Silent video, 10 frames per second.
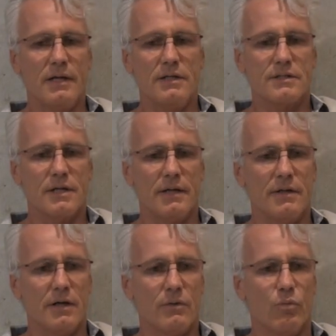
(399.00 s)
And he
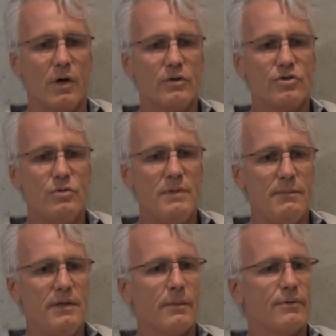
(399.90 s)
said, uh, Why don't you
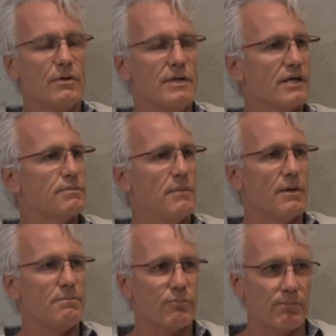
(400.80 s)
meet me up there next
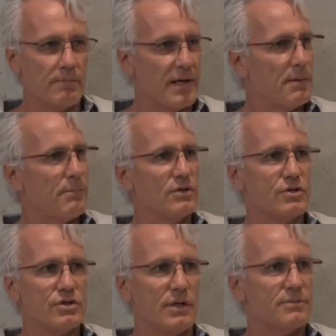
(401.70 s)
month, make a bunch
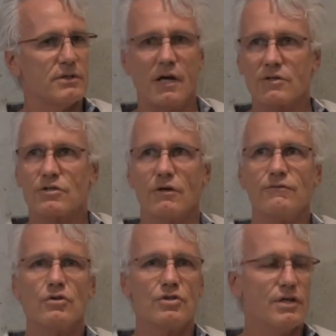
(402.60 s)
of chips, and I'll
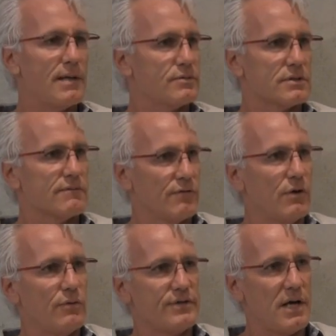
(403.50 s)
serve your chips for the
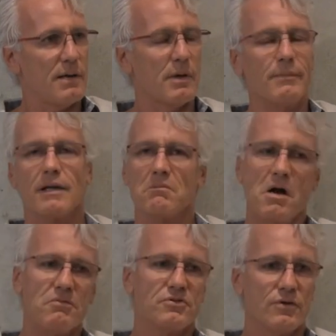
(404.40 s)
whole time. I'm like,
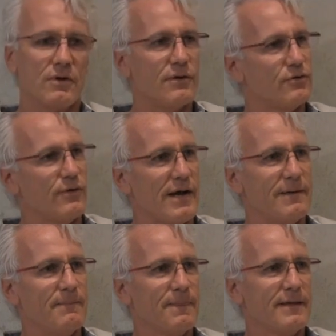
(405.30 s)
Oh, sure, I'll do
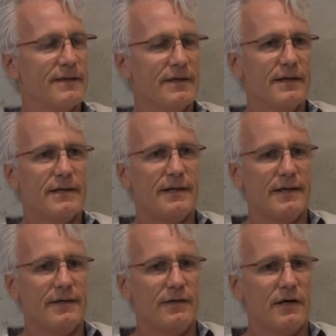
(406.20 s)
that.
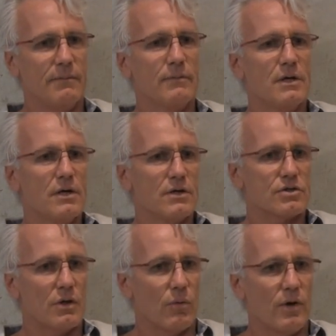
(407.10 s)
And uh,
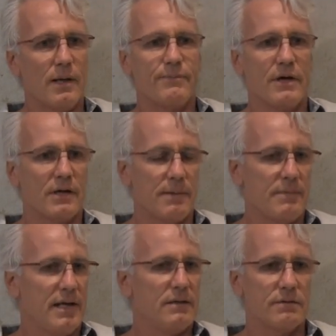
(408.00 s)
so I went up there and I
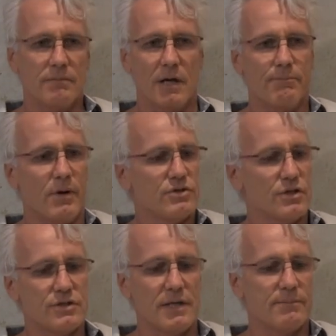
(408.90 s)
made a bunch
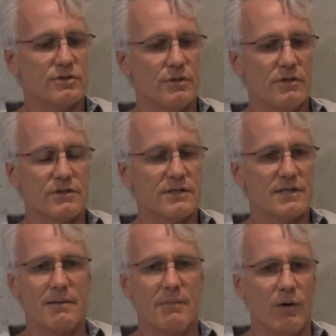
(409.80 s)
of chips. You know, it's
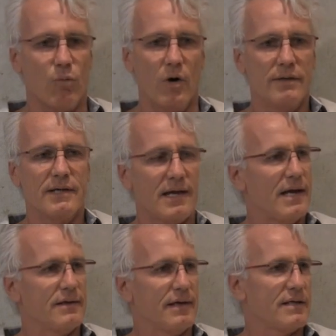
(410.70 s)
just out of my one,
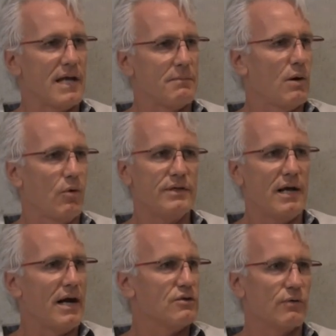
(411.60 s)
like out of my one
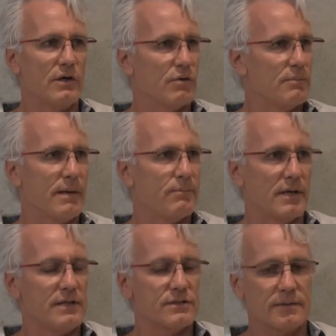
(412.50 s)
dehydrator at my
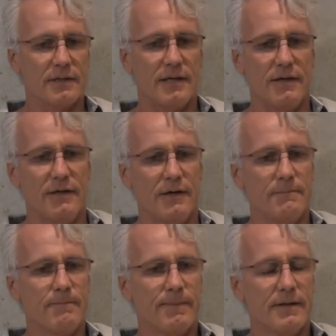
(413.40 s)
place. And uh,